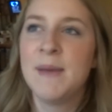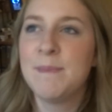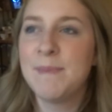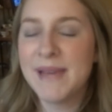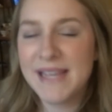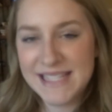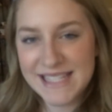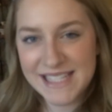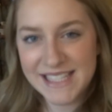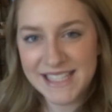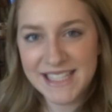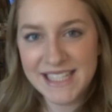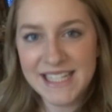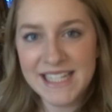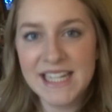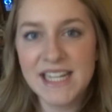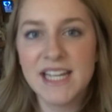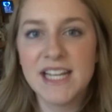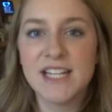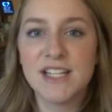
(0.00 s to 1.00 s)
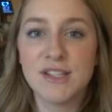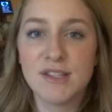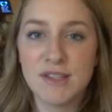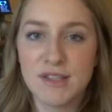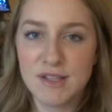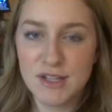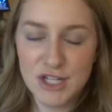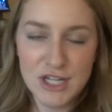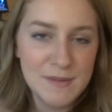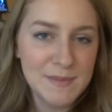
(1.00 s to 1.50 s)
Basically,
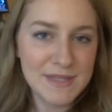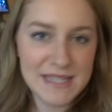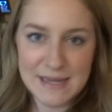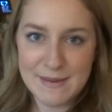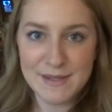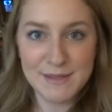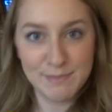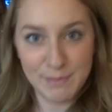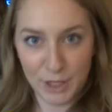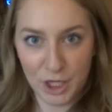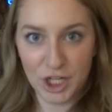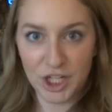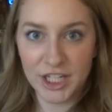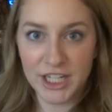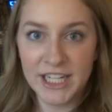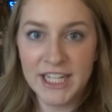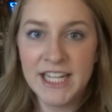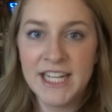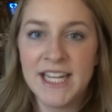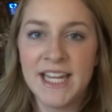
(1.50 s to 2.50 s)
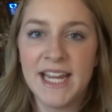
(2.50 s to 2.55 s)
it, the gym's name is Burn,